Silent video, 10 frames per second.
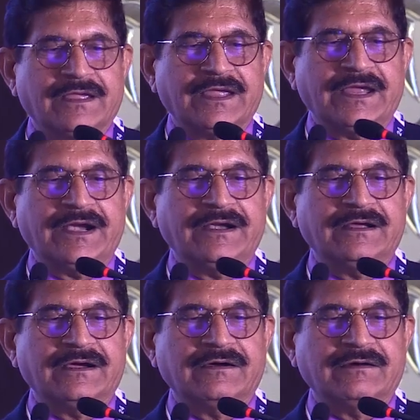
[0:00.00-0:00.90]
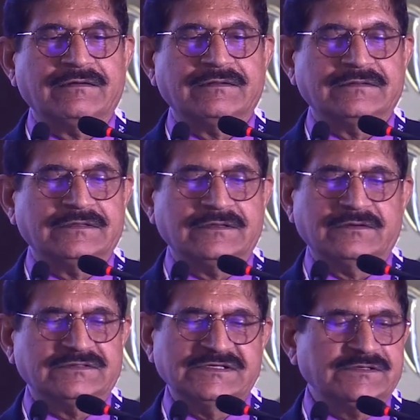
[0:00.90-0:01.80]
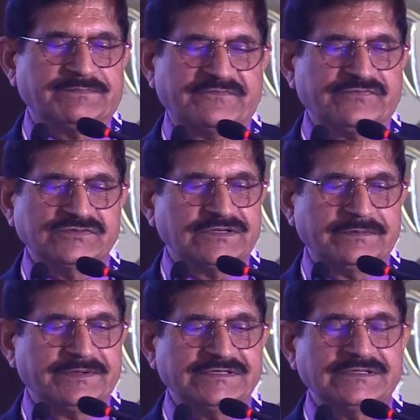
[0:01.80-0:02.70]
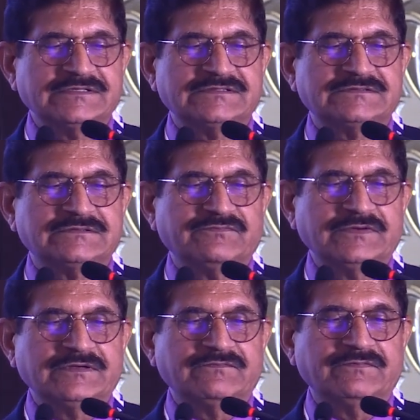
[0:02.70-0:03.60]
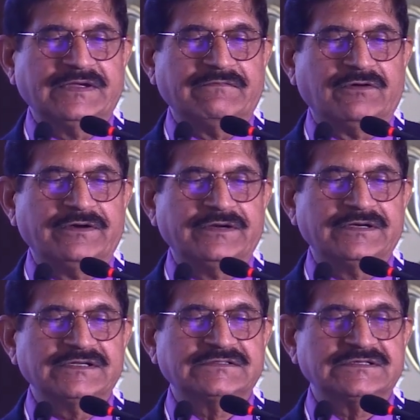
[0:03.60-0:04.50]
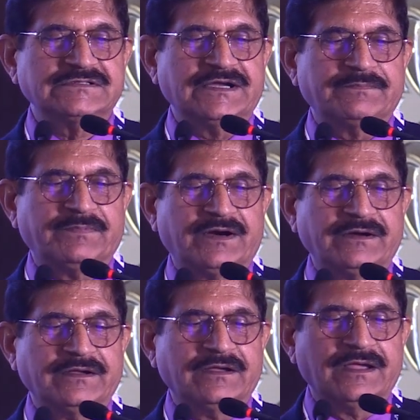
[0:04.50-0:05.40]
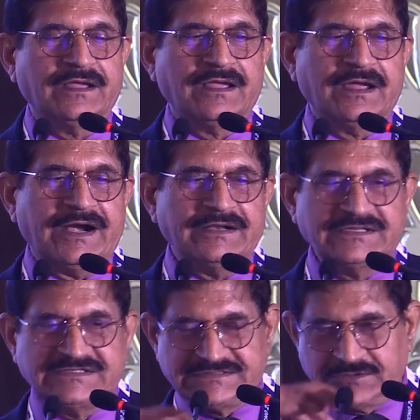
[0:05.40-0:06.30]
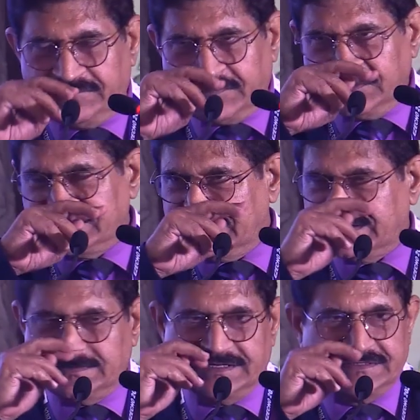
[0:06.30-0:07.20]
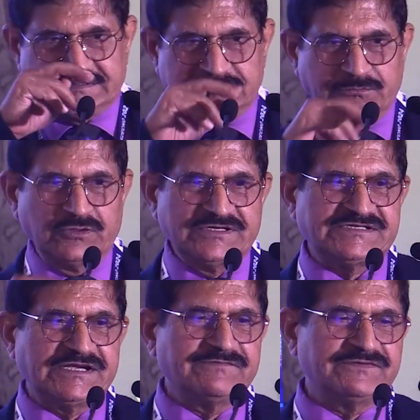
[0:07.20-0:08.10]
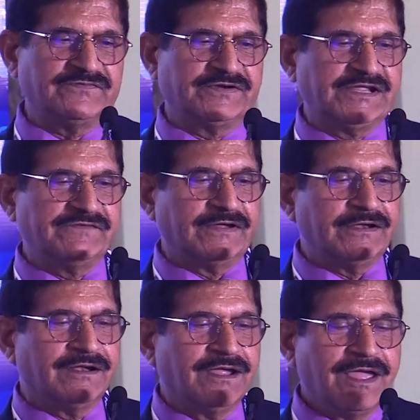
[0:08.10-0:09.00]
and this is perfusion imaging. This we have already discussed that part, and this is of course the Smoley sequence for T1,